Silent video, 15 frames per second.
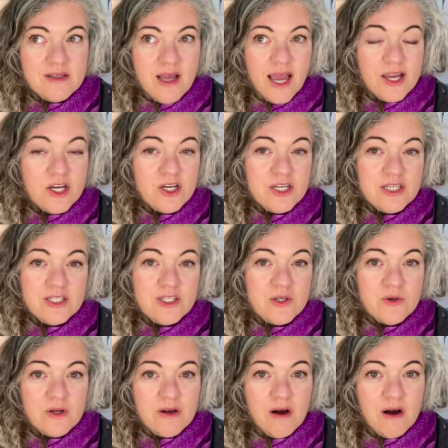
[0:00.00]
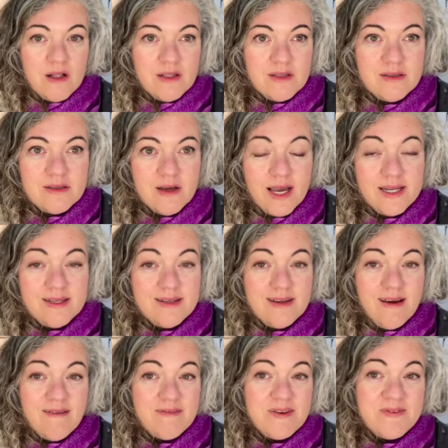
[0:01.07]
couldn't do it all. I didn't
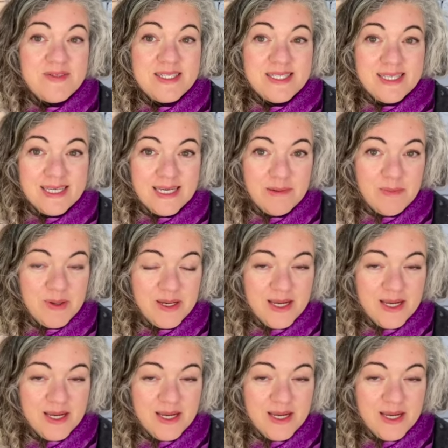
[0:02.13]
have enough sleep.